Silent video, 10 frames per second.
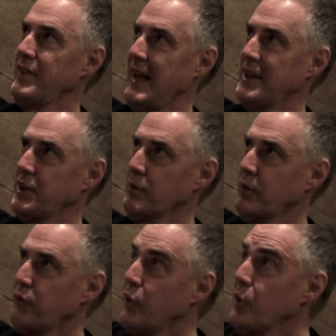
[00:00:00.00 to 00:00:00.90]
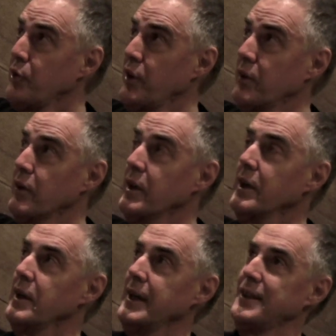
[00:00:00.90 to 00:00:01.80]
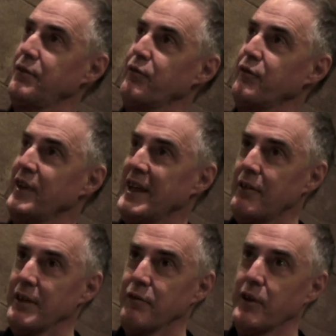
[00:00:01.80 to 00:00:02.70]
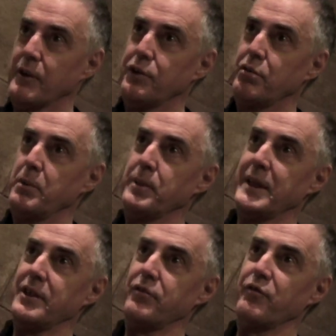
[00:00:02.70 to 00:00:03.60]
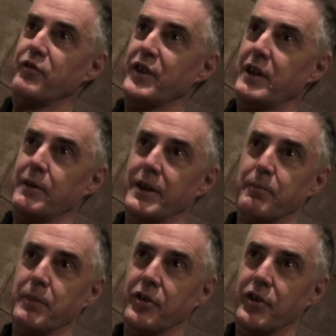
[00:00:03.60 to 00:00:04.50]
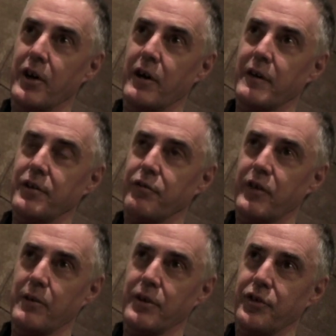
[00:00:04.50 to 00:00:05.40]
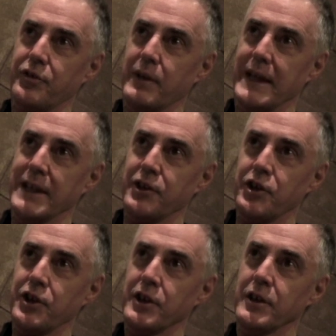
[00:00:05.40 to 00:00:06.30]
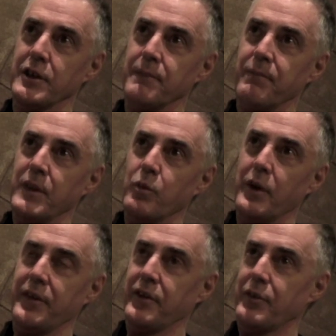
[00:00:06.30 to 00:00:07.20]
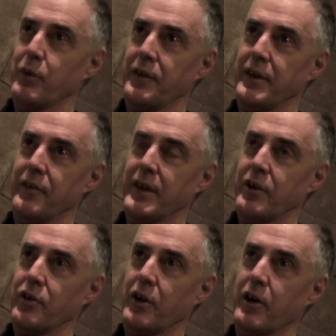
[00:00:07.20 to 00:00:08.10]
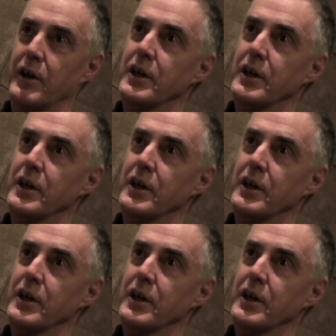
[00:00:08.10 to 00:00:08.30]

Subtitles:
it actually refer to? It's very, very trippy. It's very bizarre. It's very strange what these things are.